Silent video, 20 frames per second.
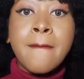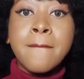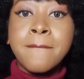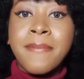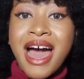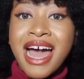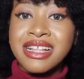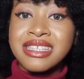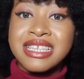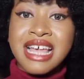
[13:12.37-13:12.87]

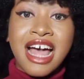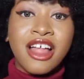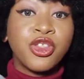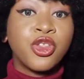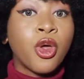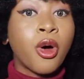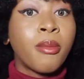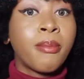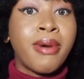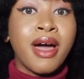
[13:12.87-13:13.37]
Pads are
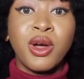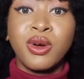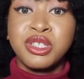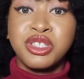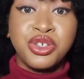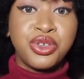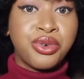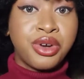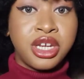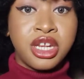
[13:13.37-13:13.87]

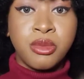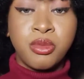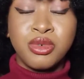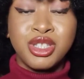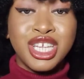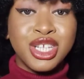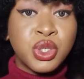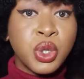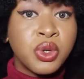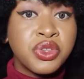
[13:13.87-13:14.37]
non-biodegradable.
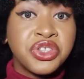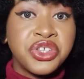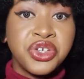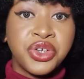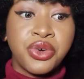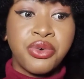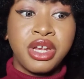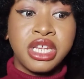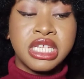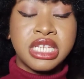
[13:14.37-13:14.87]
They don't
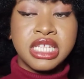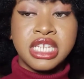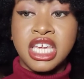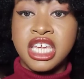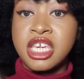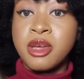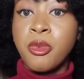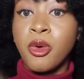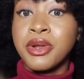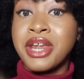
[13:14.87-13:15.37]
degrade. They
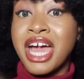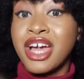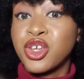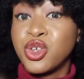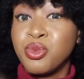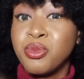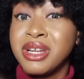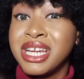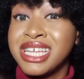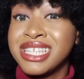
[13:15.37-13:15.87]
keep on
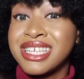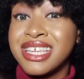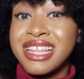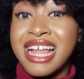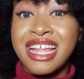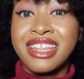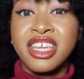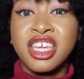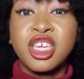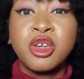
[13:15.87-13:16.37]
accumulating
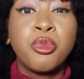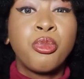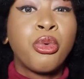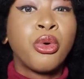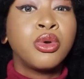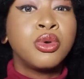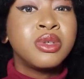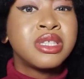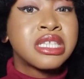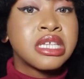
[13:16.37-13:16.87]
and they keep
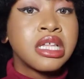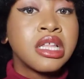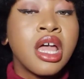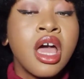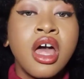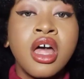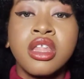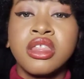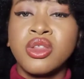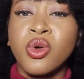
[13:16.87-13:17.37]
polluting
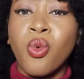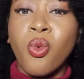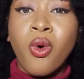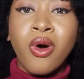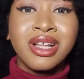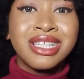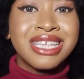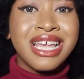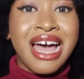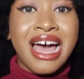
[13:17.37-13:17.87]
the
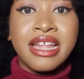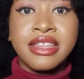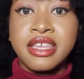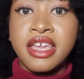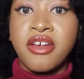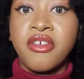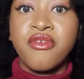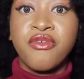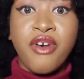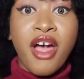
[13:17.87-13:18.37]
water, the
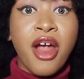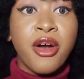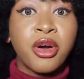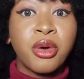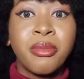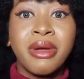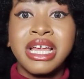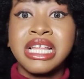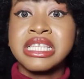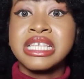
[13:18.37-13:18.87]

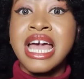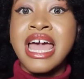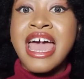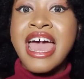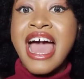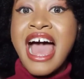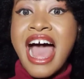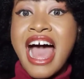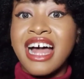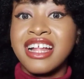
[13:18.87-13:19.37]
environment,
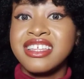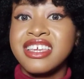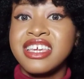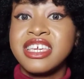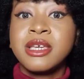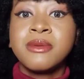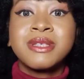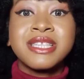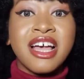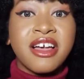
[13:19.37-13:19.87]
and it
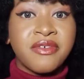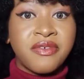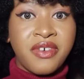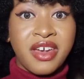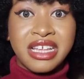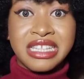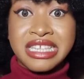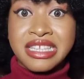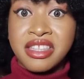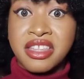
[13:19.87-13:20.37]
keeps
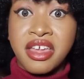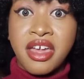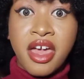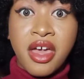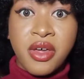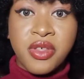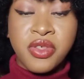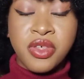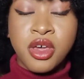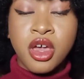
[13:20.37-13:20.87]
affecting the
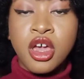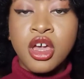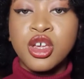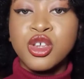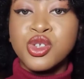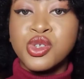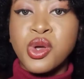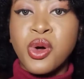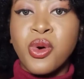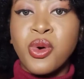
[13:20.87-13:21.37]
earth.
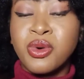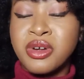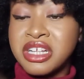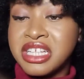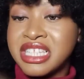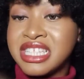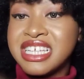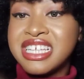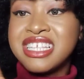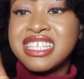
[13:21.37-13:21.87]
So
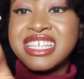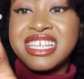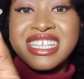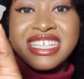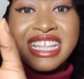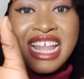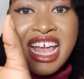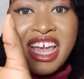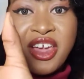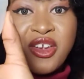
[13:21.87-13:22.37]
this
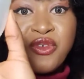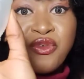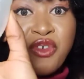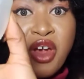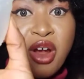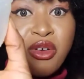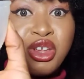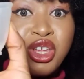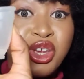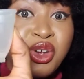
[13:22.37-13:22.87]
is like a
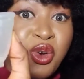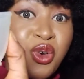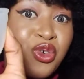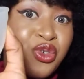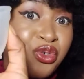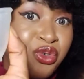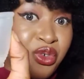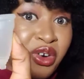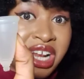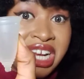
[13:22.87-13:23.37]
very
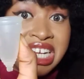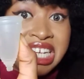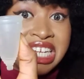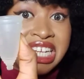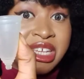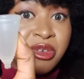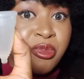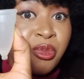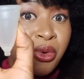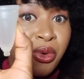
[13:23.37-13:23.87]

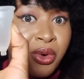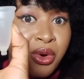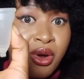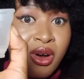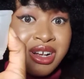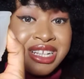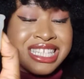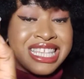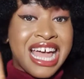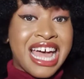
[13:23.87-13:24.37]
eco-friendly
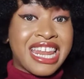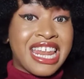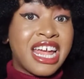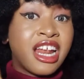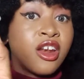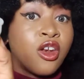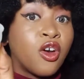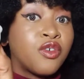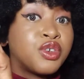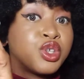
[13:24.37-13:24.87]
product and I
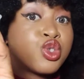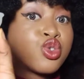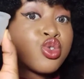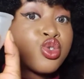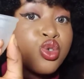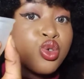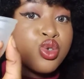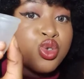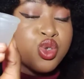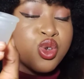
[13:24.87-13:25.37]
love it
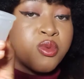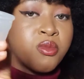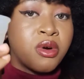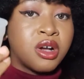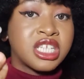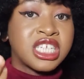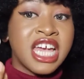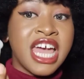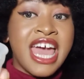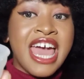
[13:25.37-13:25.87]
so
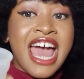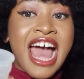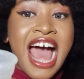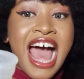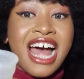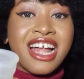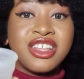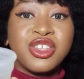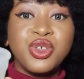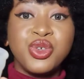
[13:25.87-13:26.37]
much.
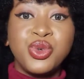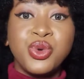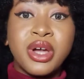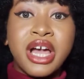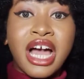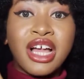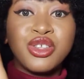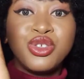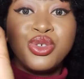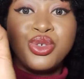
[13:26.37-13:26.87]
And you
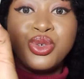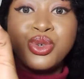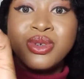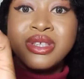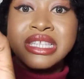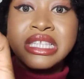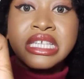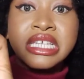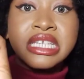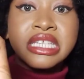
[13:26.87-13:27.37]
can
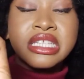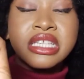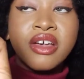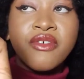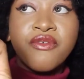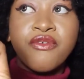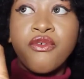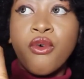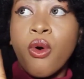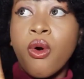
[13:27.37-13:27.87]
use this
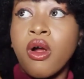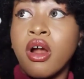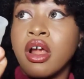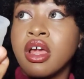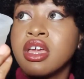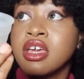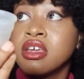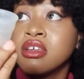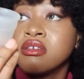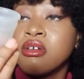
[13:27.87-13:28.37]

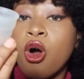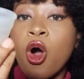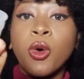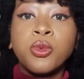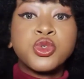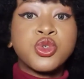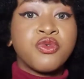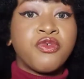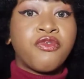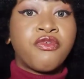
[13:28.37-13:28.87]
for
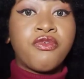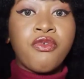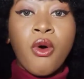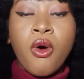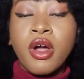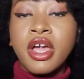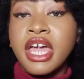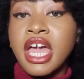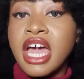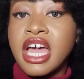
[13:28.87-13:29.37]
up to
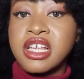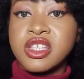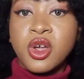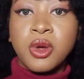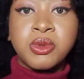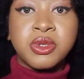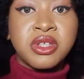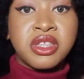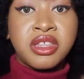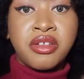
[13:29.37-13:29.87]
4 years,
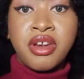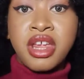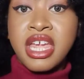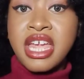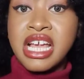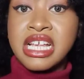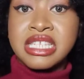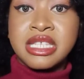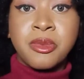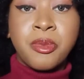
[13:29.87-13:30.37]
up to 3
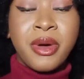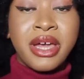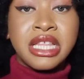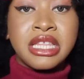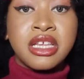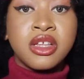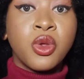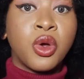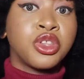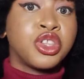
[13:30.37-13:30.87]
years,
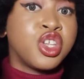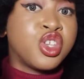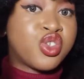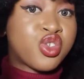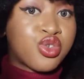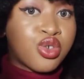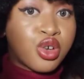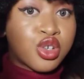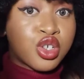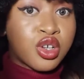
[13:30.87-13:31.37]
depending on the
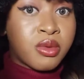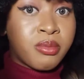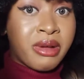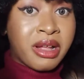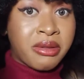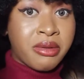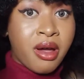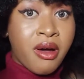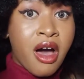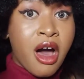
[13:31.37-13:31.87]
instruction
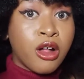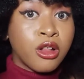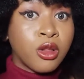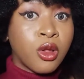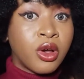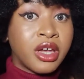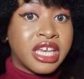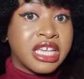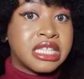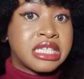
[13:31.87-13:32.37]
manual how
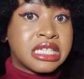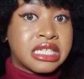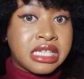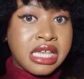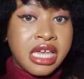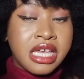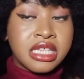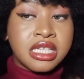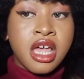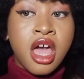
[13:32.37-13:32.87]
long it
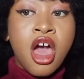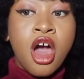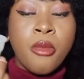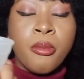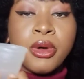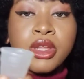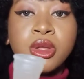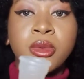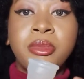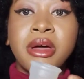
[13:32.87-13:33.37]
says.
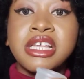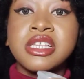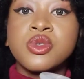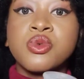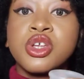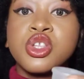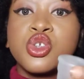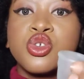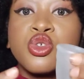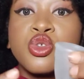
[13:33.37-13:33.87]
But the best
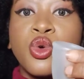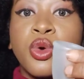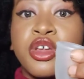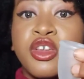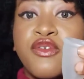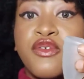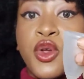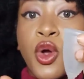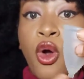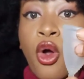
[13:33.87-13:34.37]
way to know
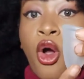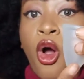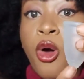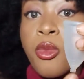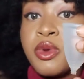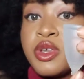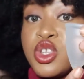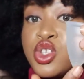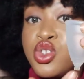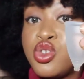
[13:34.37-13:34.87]
if your
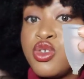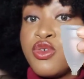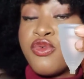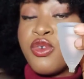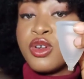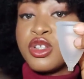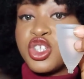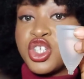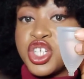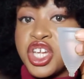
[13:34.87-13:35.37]
cup is due
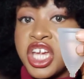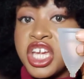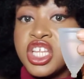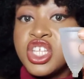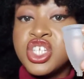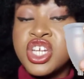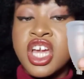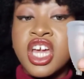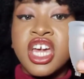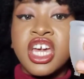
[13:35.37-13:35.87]
for
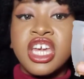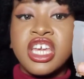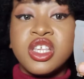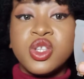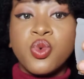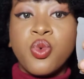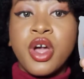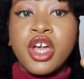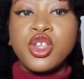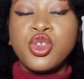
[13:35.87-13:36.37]
change is
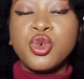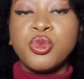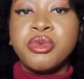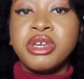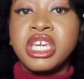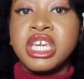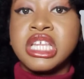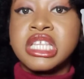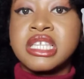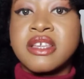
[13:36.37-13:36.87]
when you
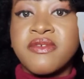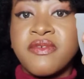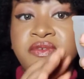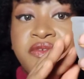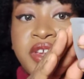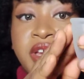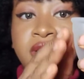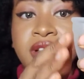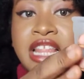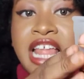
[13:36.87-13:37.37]
begin to
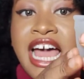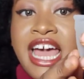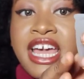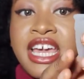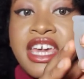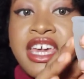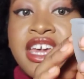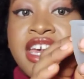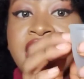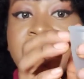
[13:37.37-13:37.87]
feel
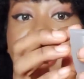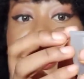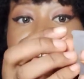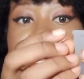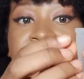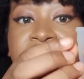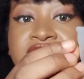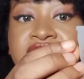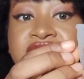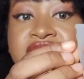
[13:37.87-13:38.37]
like
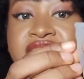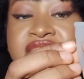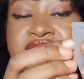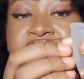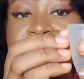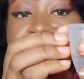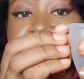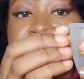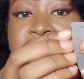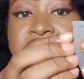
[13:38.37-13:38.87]

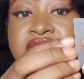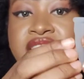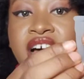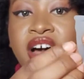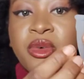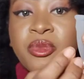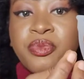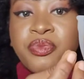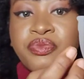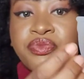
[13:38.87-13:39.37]
it's
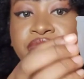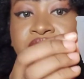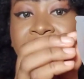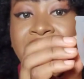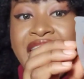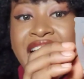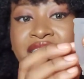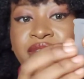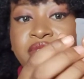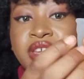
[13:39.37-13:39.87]

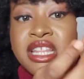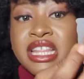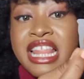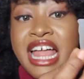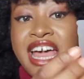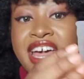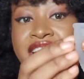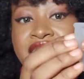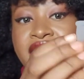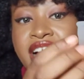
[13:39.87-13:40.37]
having
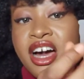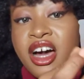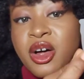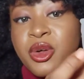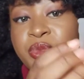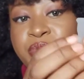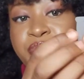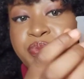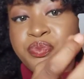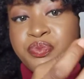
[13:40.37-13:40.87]
like
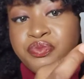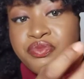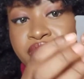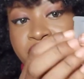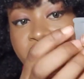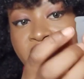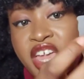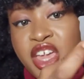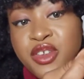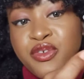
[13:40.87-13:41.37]

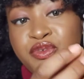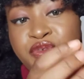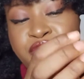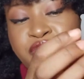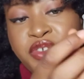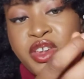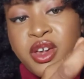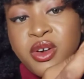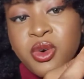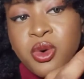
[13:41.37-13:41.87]
a
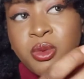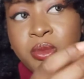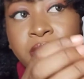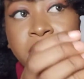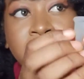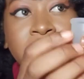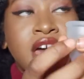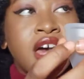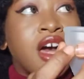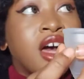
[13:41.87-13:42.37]
film,
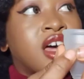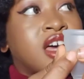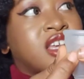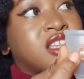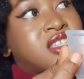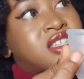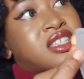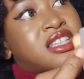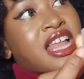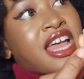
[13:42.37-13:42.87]

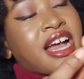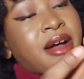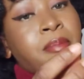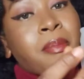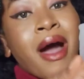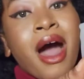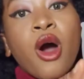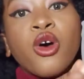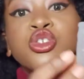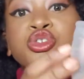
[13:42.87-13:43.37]
it's like
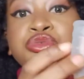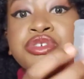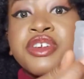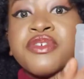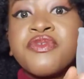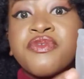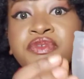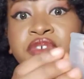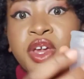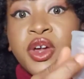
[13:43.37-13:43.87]
powdery
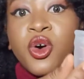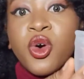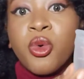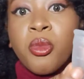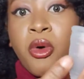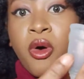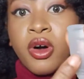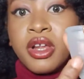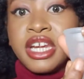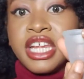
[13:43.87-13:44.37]
film
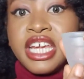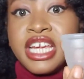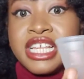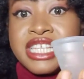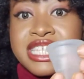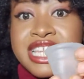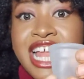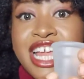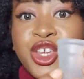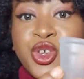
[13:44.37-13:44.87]
on
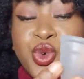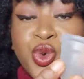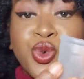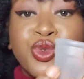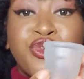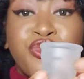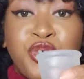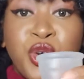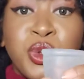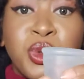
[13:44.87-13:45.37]
it, like you
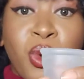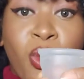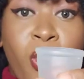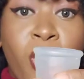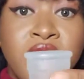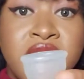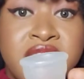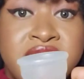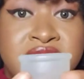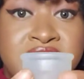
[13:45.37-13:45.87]
could feel the
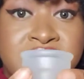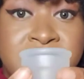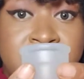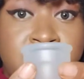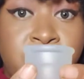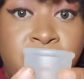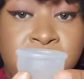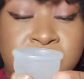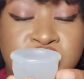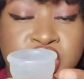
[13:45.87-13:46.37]
quality is
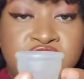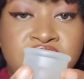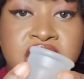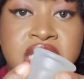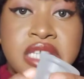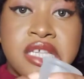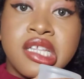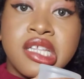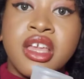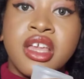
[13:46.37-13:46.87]

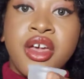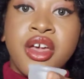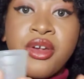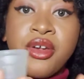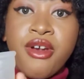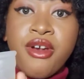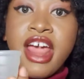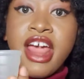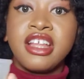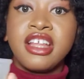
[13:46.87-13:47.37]
depreciating,
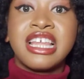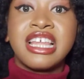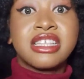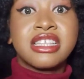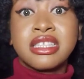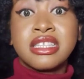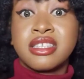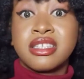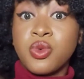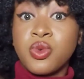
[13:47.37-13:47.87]
right?
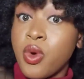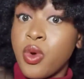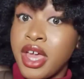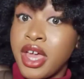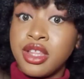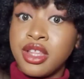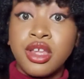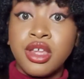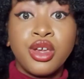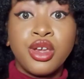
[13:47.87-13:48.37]
That is
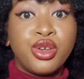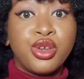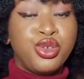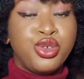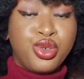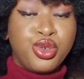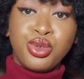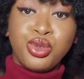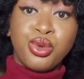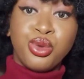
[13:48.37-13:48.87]
when
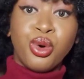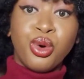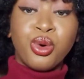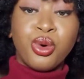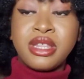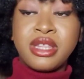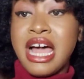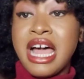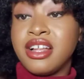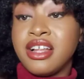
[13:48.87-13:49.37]
you know
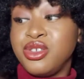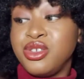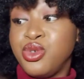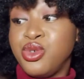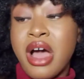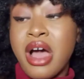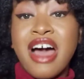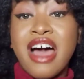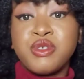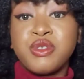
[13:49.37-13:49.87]
that
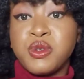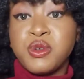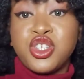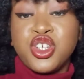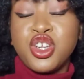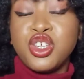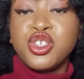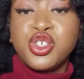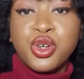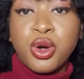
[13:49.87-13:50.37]
you have to
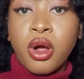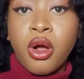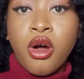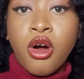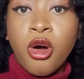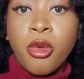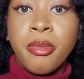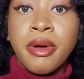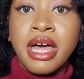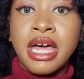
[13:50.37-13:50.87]
change your
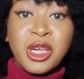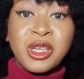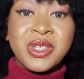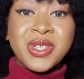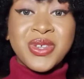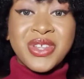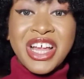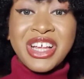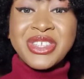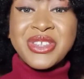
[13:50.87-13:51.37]
cup.
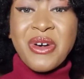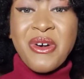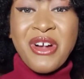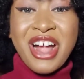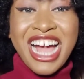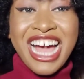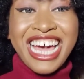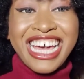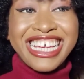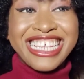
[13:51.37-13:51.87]
So that's all,
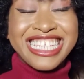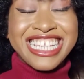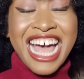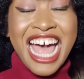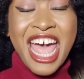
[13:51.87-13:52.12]
guys.